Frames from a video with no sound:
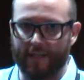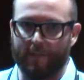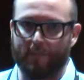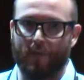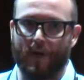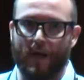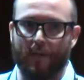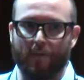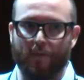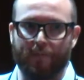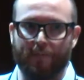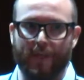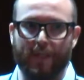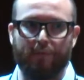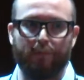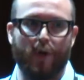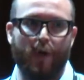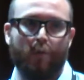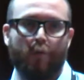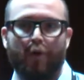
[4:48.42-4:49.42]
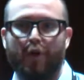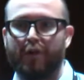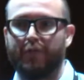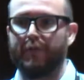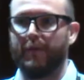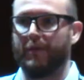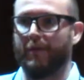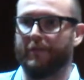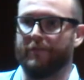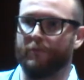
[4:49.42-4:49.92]
of the problem space, what works,
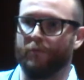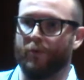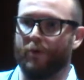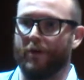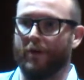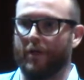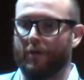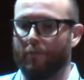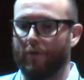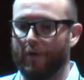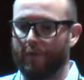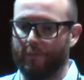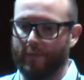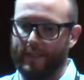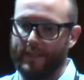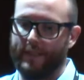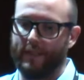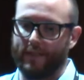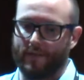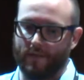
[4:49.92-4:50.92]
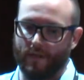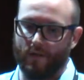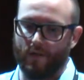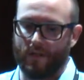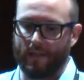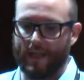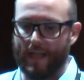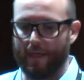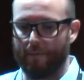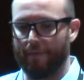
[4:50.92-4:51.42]
what doesn't work, what do we need it to
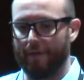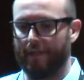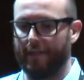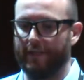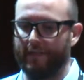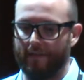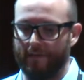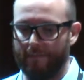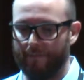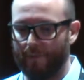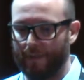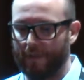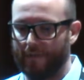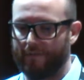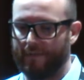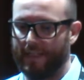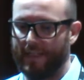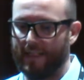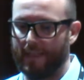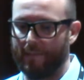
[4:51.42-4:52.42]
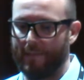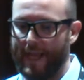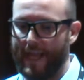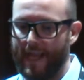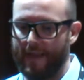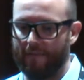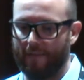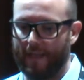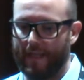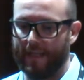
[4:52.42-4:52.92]
look like, what does it need to
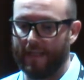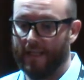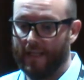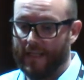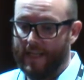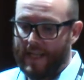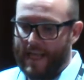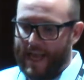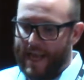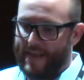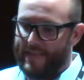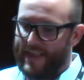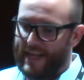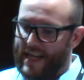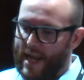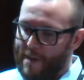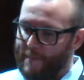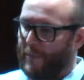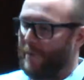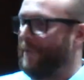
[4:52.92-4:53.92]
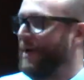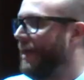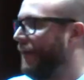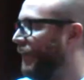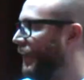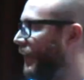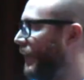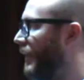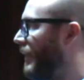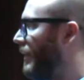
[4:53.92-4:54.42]
behave like, and then implement
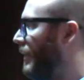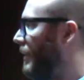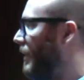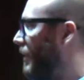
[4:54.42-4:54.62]
the